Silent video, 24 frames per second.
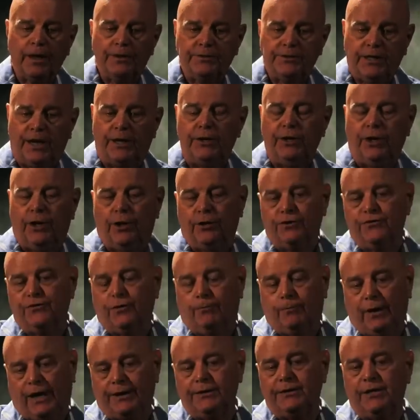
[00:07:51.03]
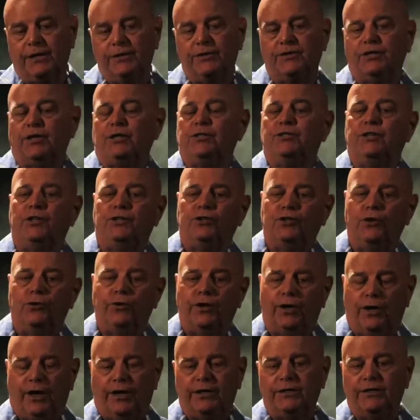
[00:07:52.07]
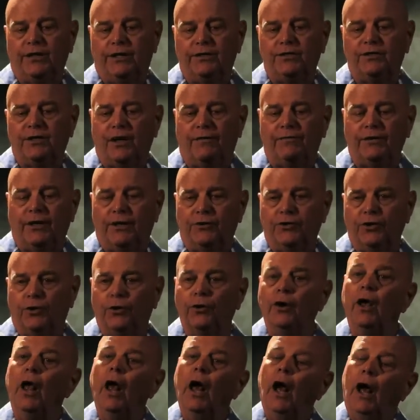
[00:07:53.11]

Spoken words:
10 years, from 1962 to 1972,